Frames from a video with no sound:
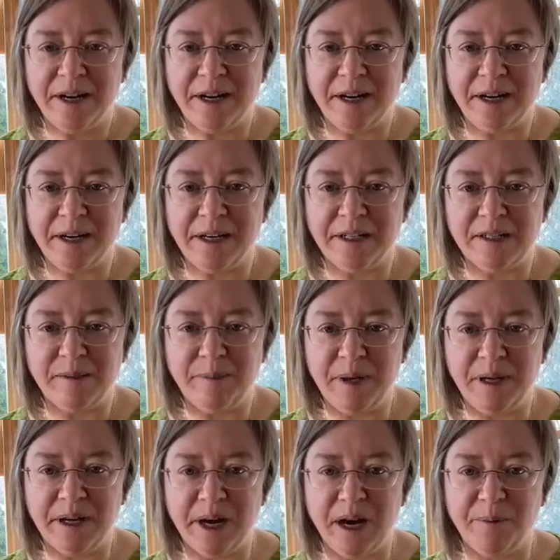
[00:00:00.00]
it's
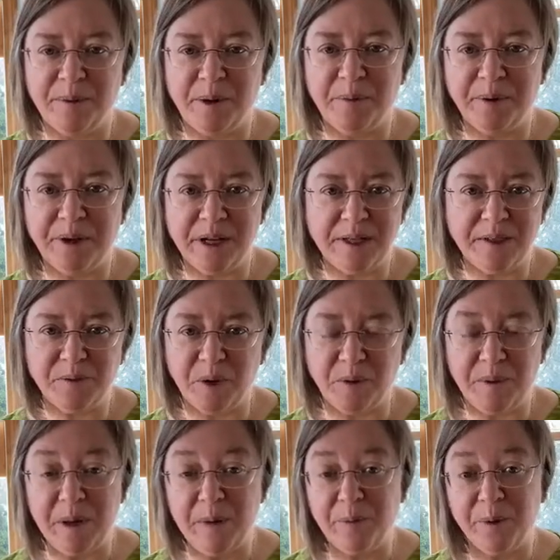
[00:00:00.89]
become a place where
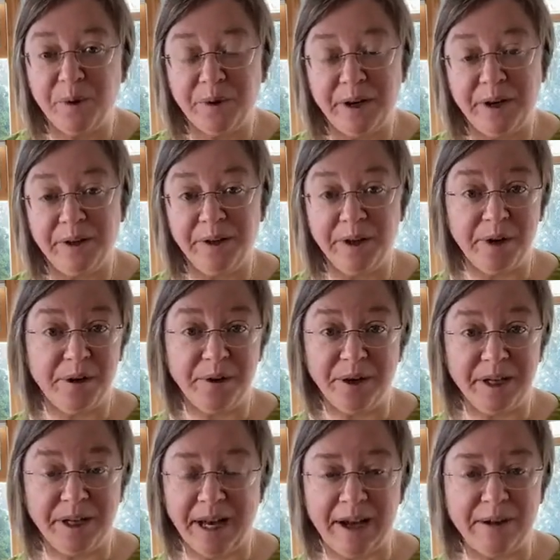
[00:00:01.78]
people can go
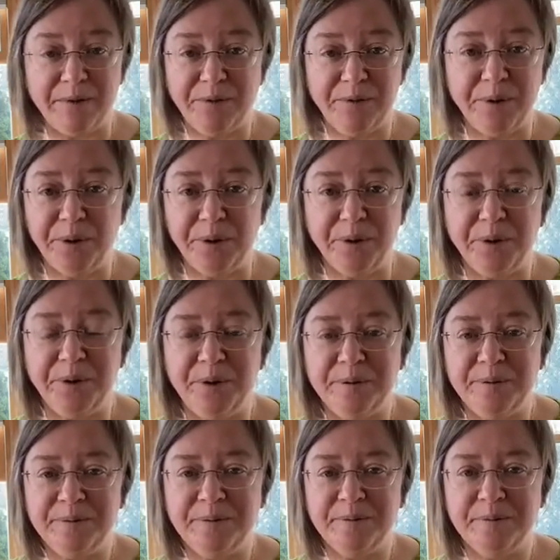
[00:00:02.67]
and get food.
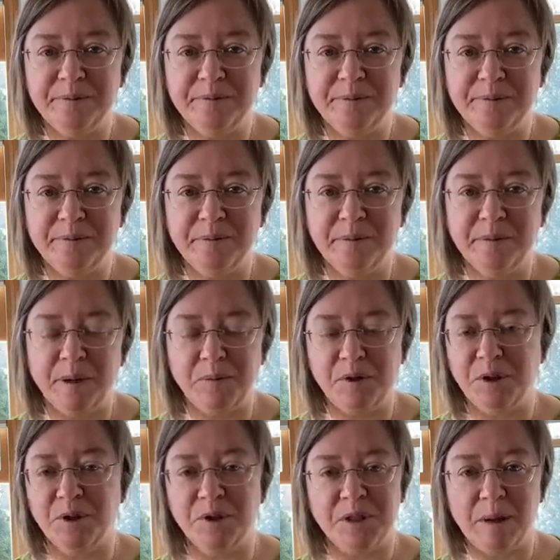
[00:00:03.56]
I'm
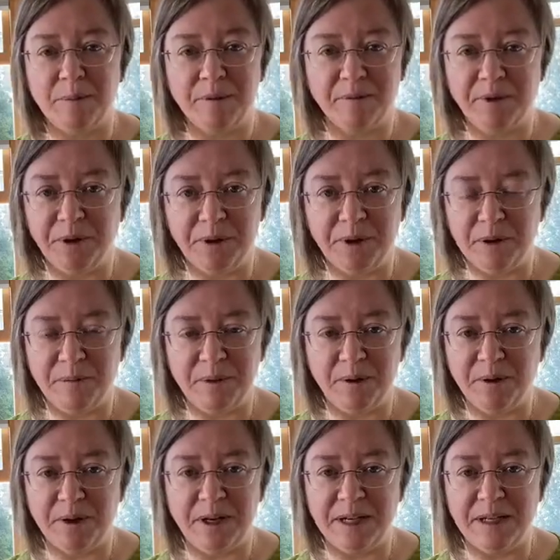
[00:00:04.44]
sure some of your
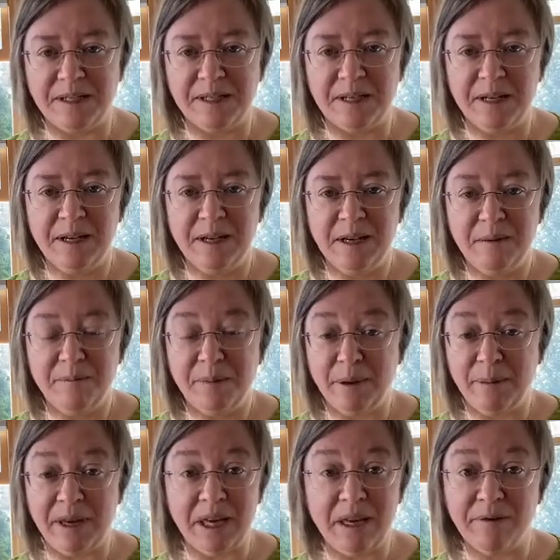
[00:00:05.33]
communities,
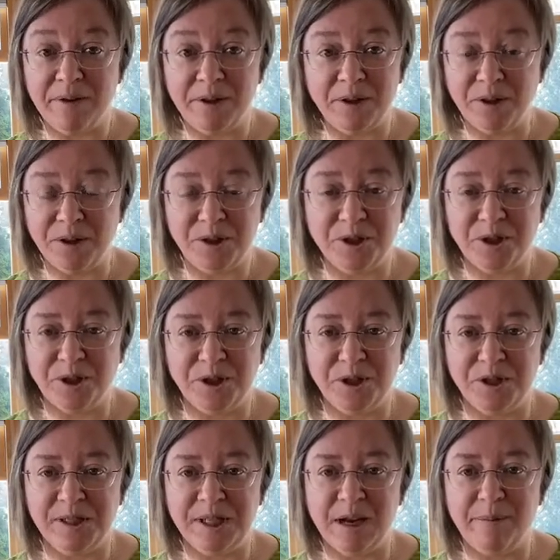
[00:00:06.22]
maybe even your
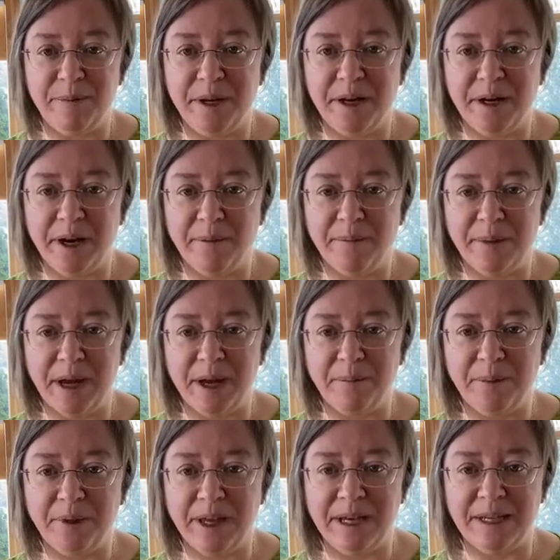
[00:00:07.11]
churches, have become
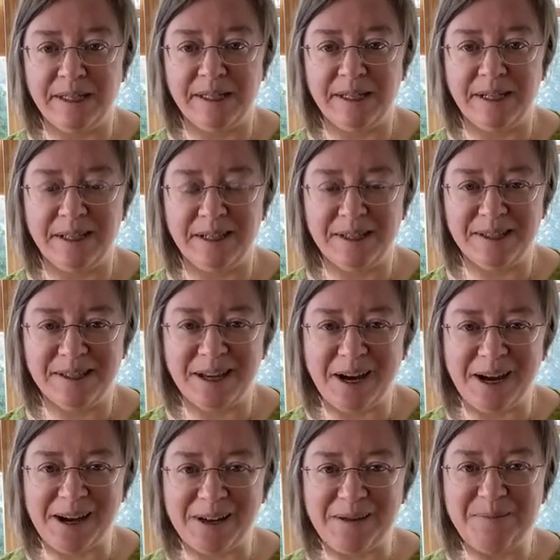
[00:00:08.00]
that place in this
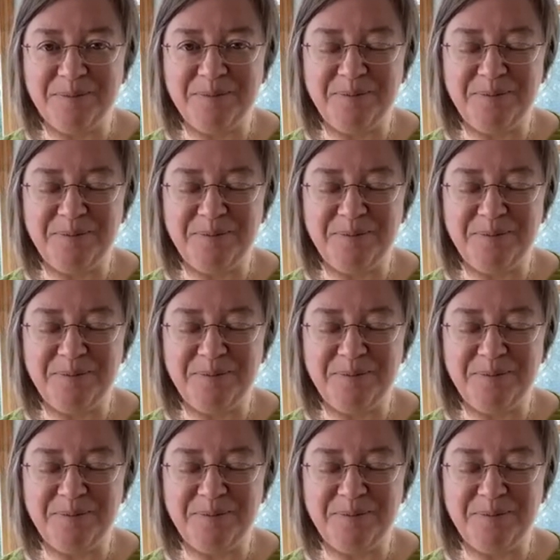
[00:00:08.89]
time.